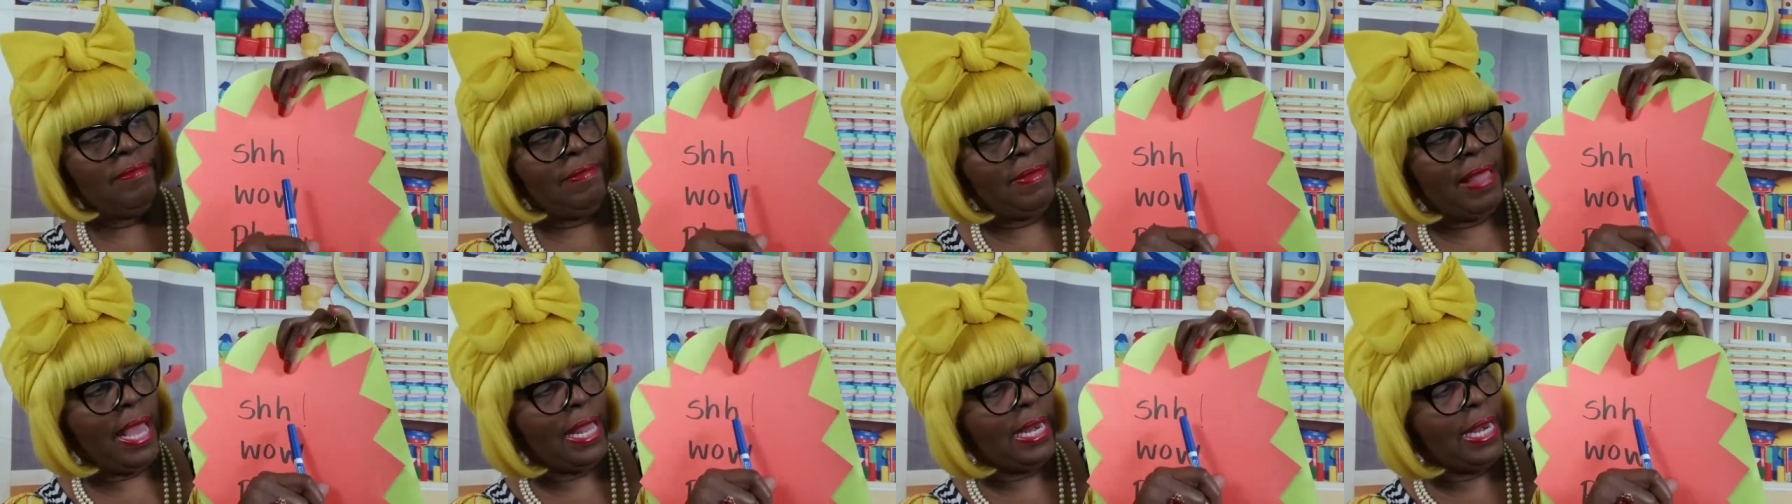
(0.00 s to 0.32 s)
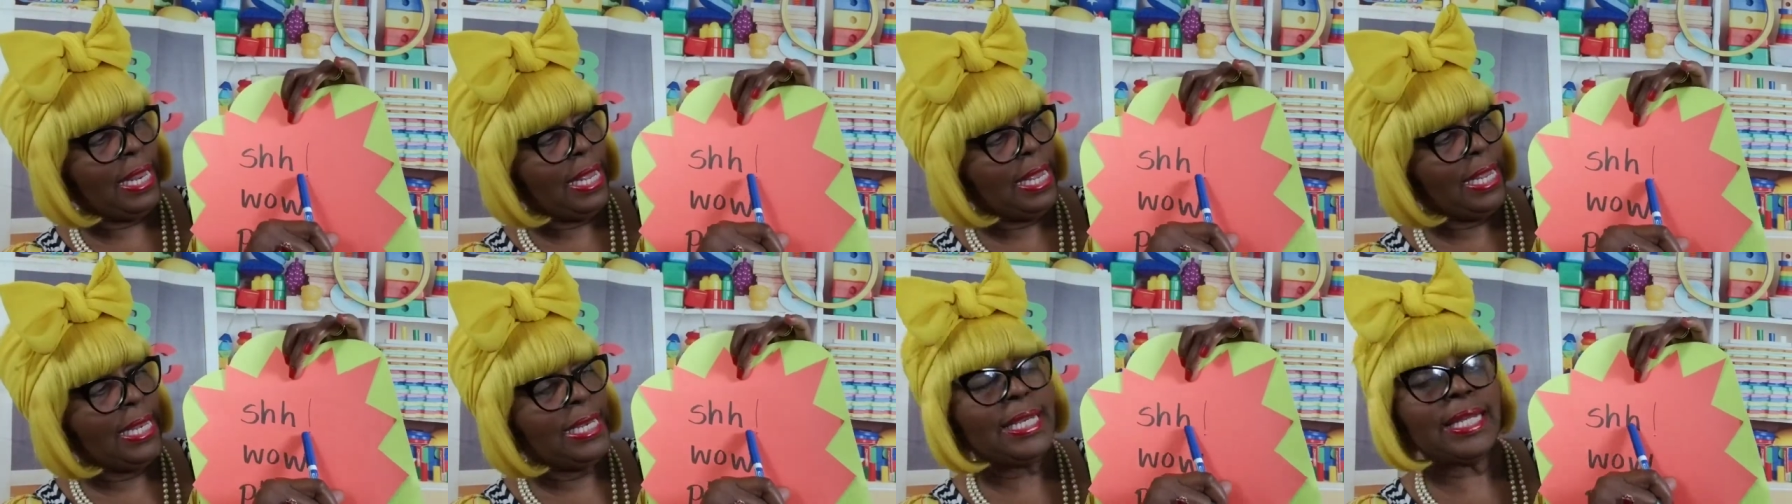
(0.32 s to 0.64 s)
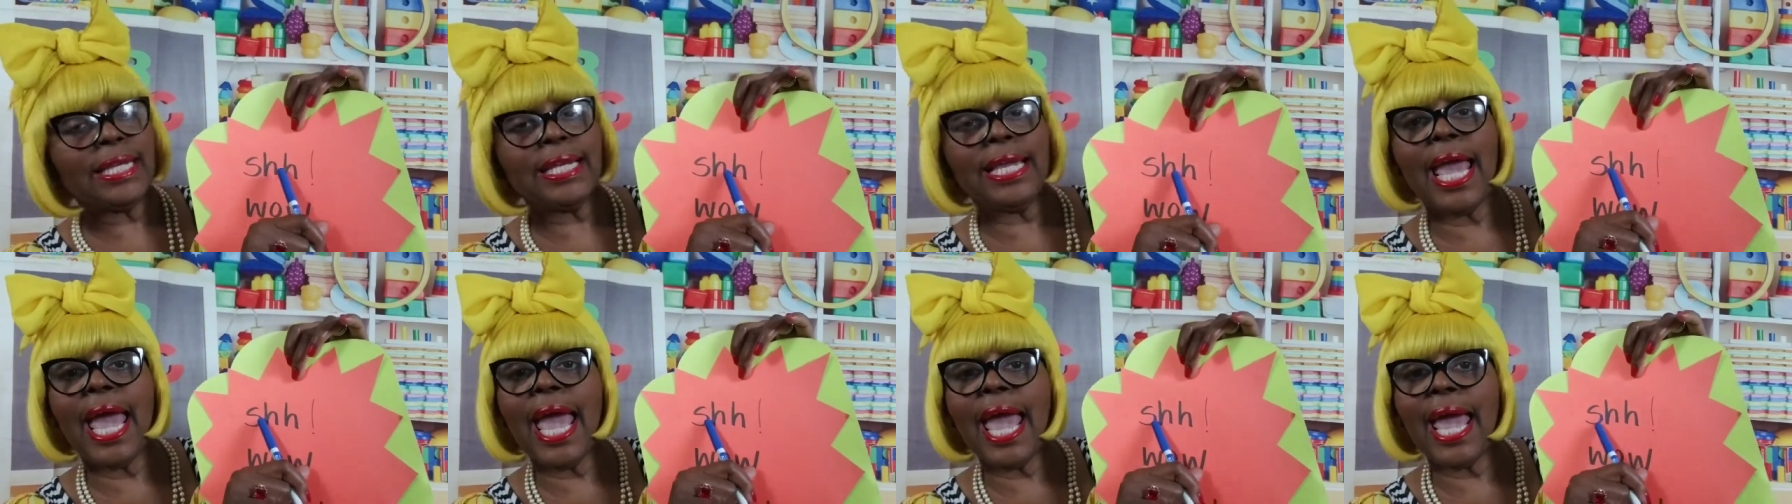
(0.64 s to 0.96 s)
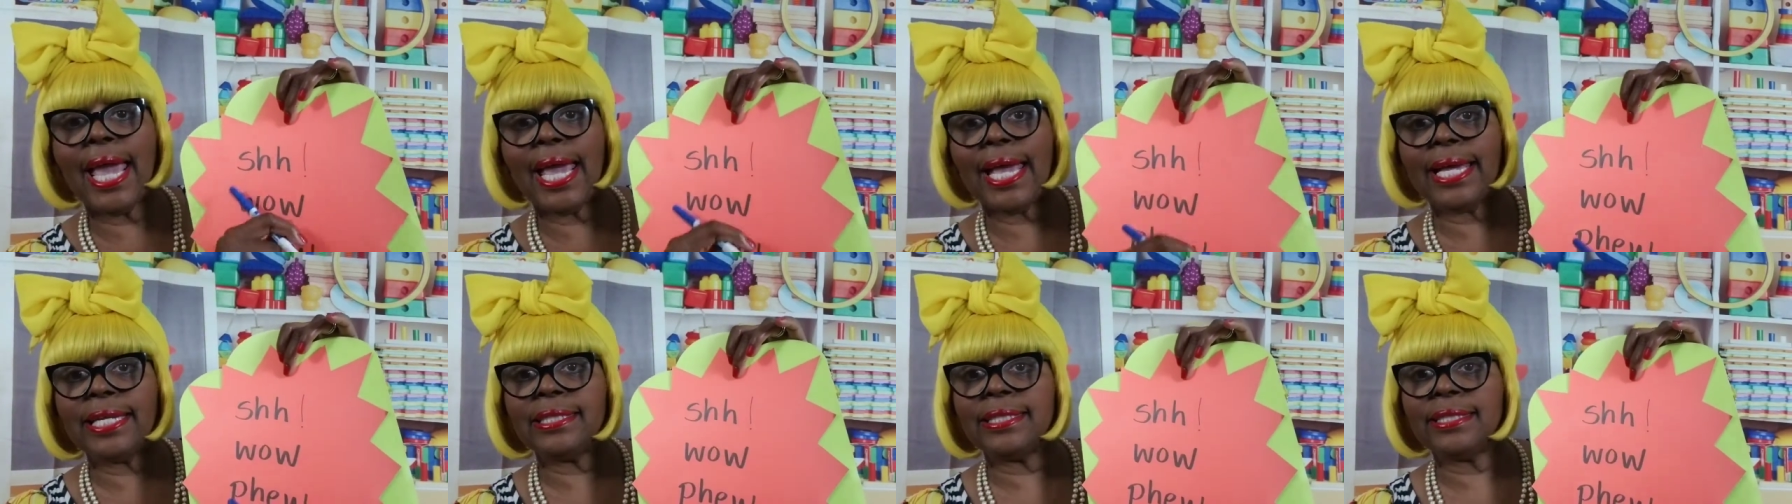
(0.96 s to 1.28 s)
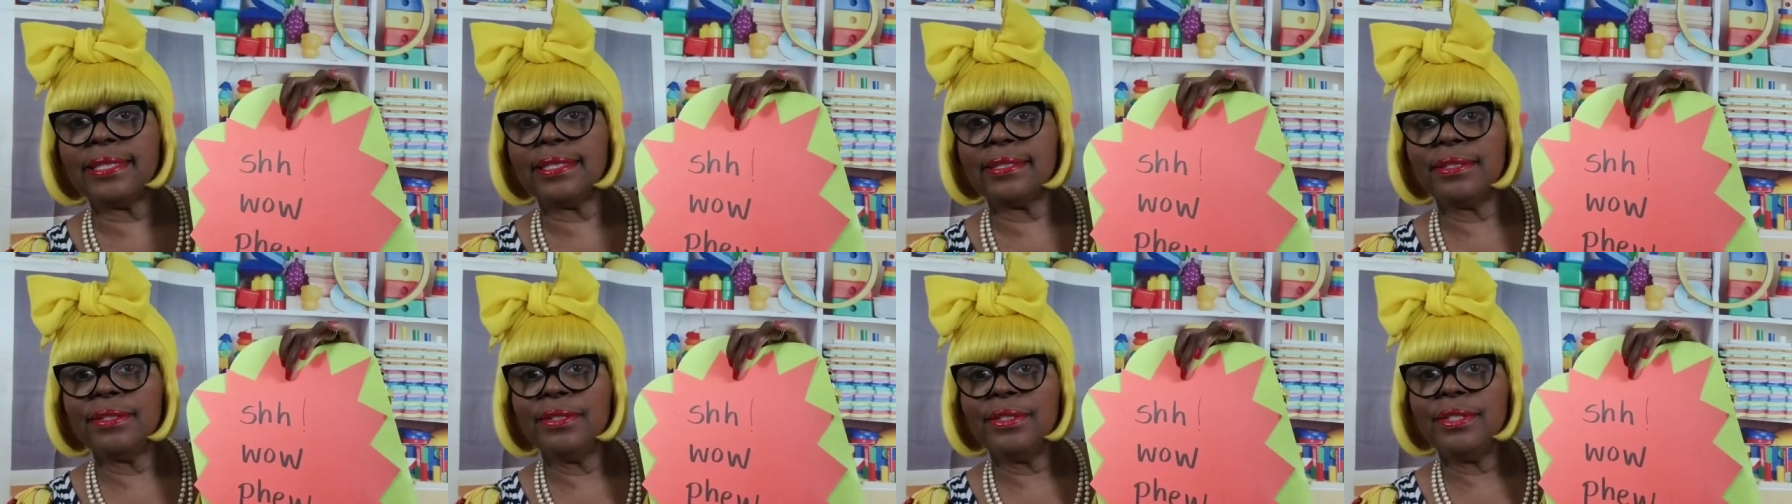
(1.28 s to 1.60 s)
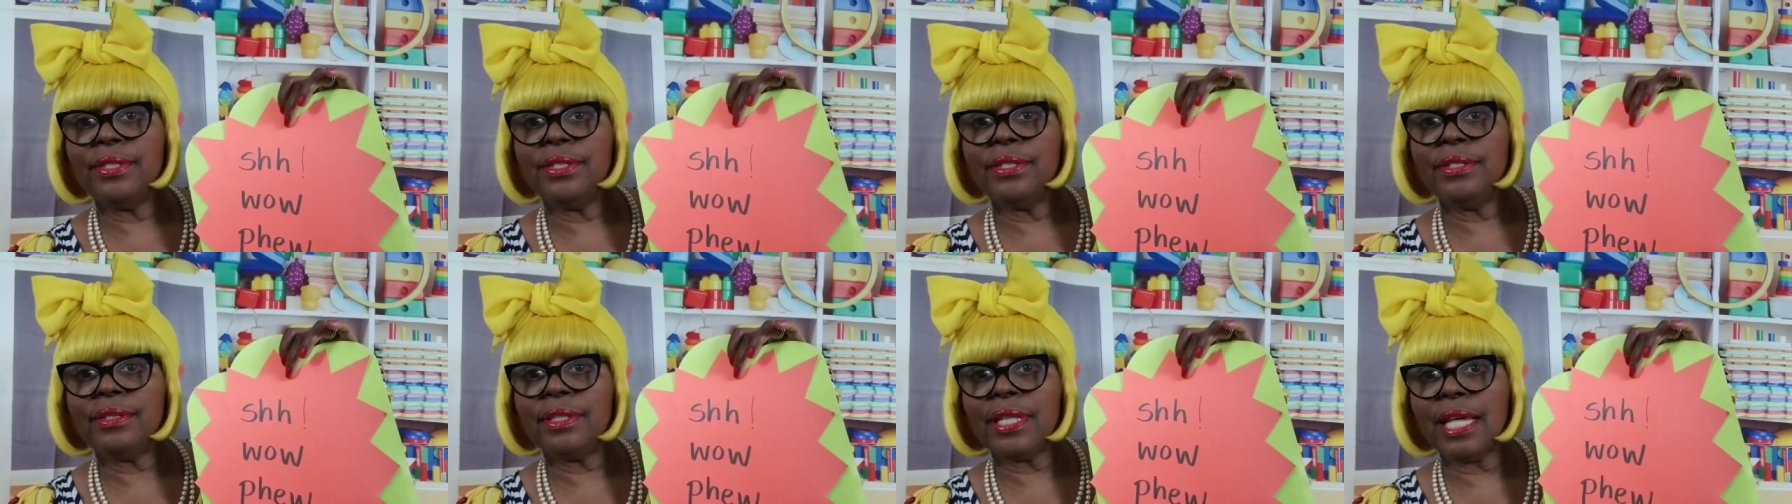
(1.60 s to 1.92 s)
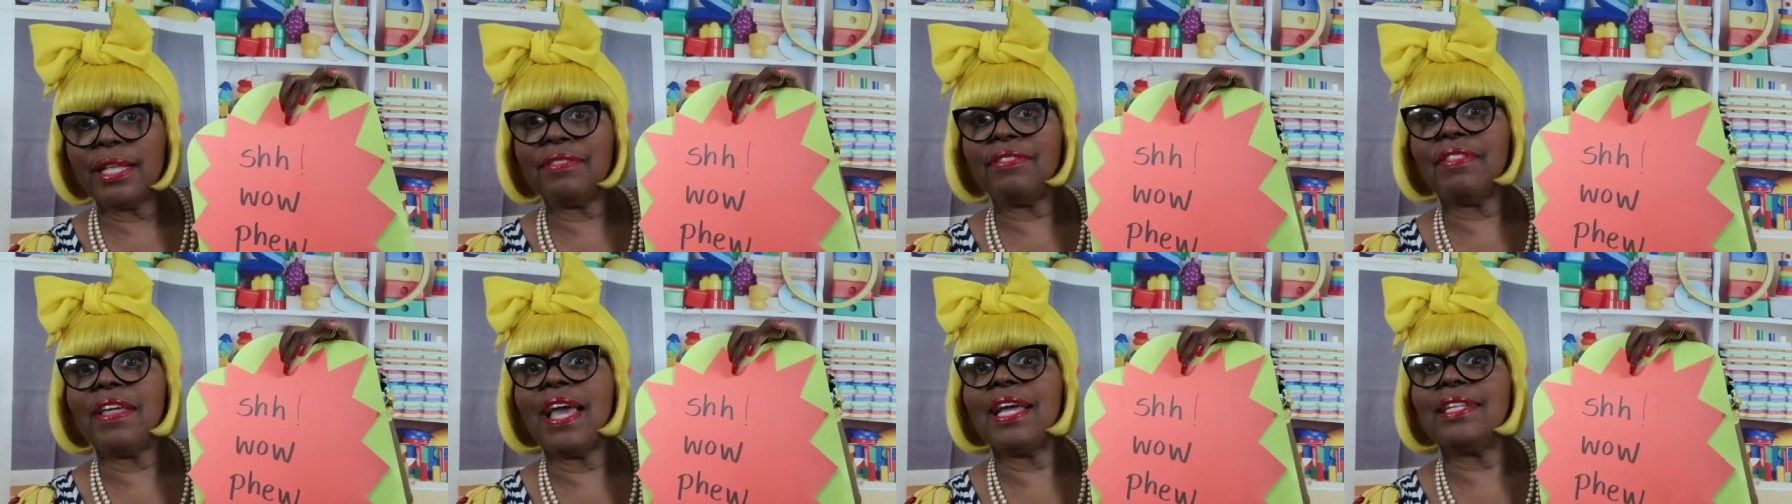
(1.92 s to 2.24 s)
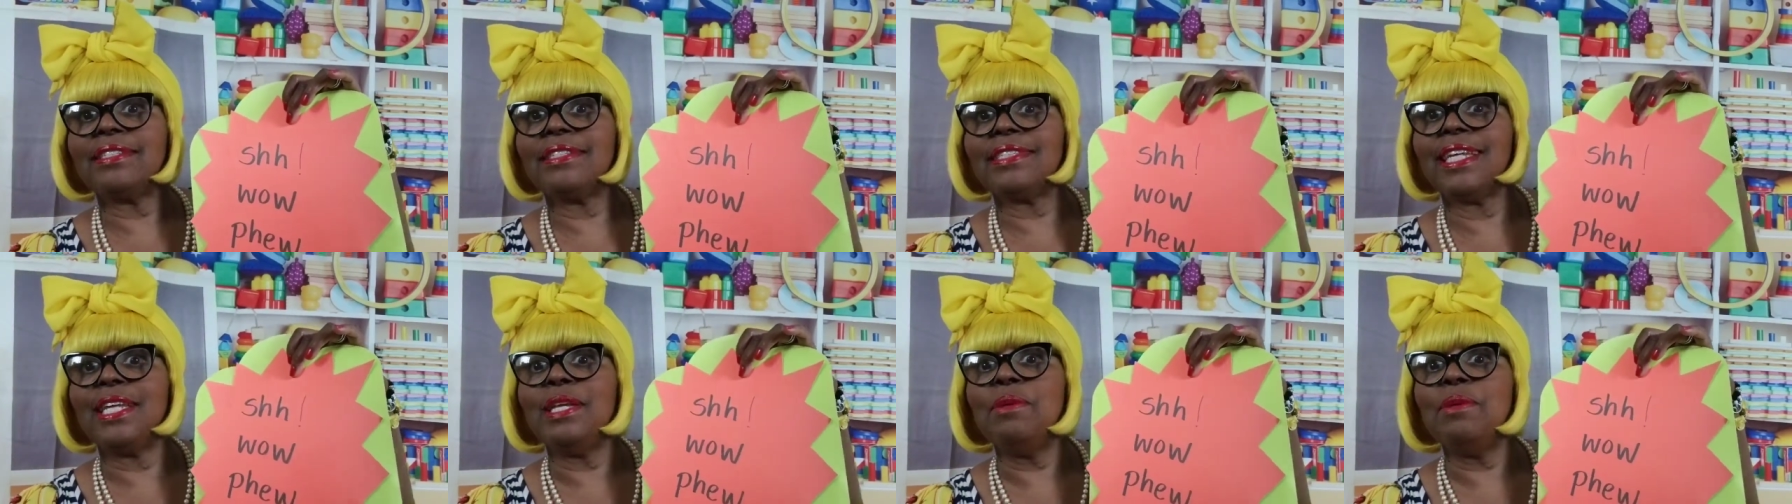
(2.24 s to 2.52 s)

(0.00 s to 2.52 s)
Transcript: That indicates that that's